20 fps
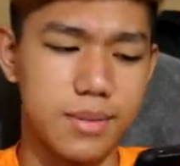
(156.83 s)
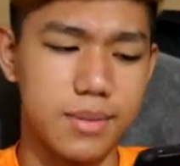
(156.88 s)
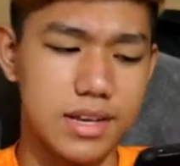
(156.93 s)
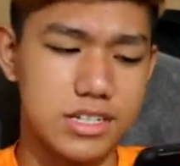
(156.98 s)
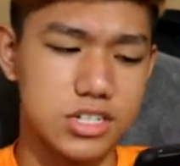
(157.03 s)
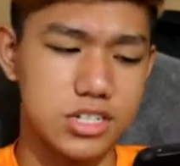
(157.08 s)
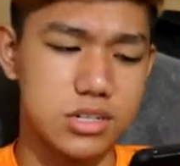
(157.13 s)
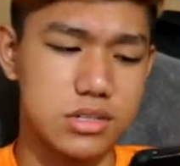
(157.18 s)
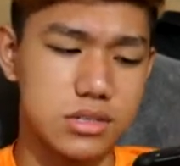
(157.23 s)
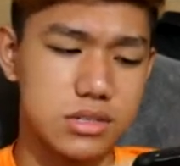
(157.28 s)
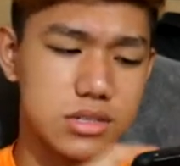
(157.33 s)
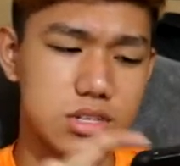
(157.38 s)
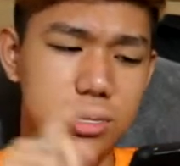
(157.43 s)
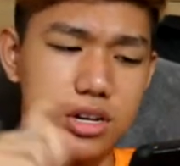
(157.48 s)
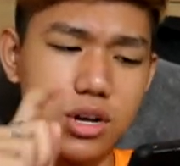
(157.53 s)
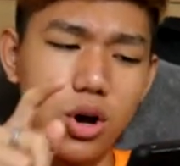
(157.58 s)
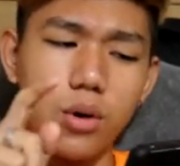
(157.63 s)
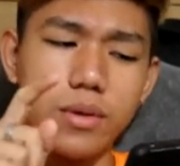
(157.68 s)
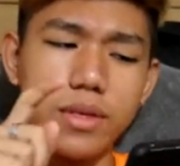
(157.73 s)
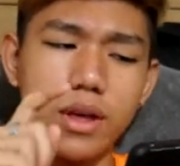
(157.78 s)
I should
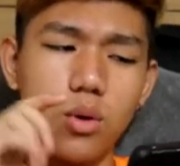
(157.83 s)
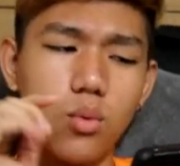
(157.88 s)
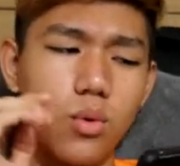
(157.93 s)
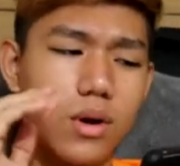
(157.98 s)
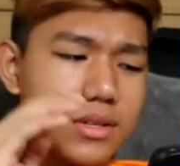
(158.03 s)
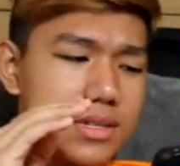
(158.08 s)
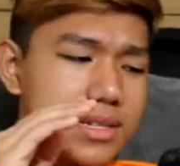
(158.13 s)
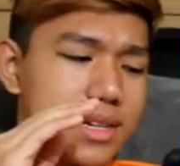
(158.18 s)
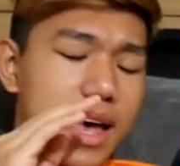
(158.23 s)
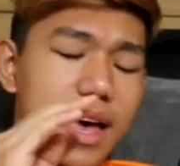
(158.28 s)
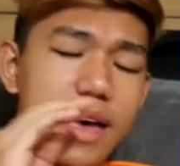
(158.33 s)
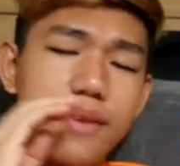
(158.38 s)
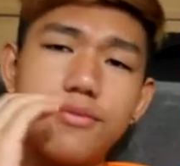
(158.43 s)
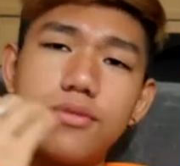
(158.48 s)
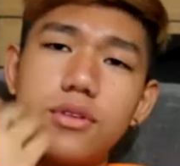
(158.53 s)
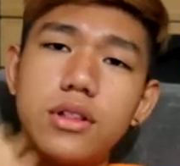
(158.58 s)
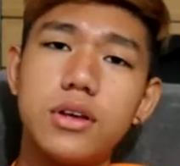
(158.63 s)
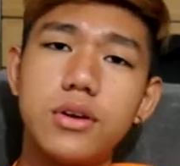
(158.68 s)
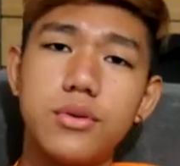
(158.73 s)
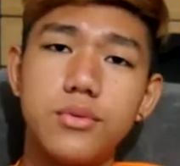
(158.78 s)
go there once I
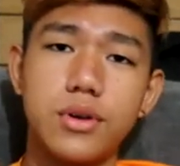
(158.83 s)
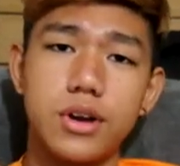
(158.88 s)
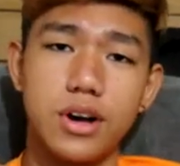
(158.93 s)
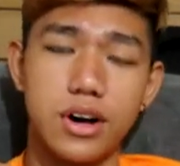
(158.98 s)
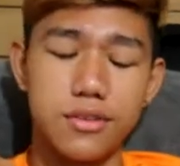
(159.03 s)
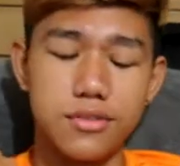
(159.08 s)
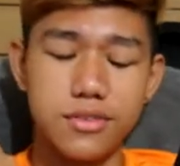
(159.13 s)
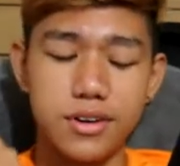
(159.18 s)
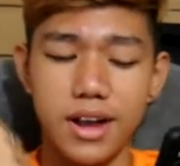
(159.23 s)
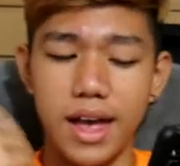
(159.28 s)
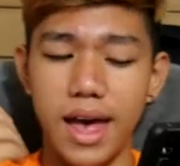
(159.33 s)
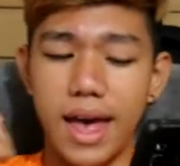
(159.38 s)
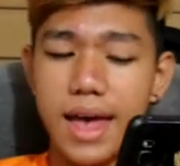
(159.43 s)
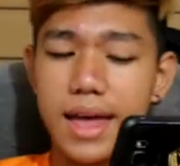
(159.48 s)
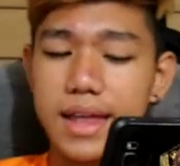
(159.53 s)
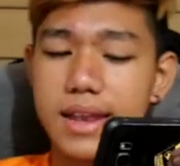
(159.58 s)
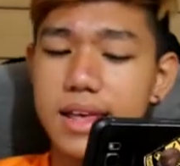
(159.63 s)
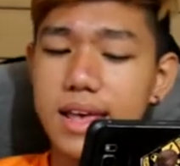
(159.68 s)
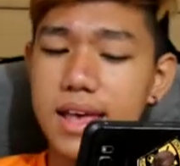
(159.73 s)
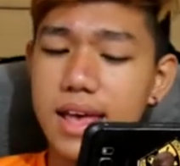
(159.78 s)
fully recover and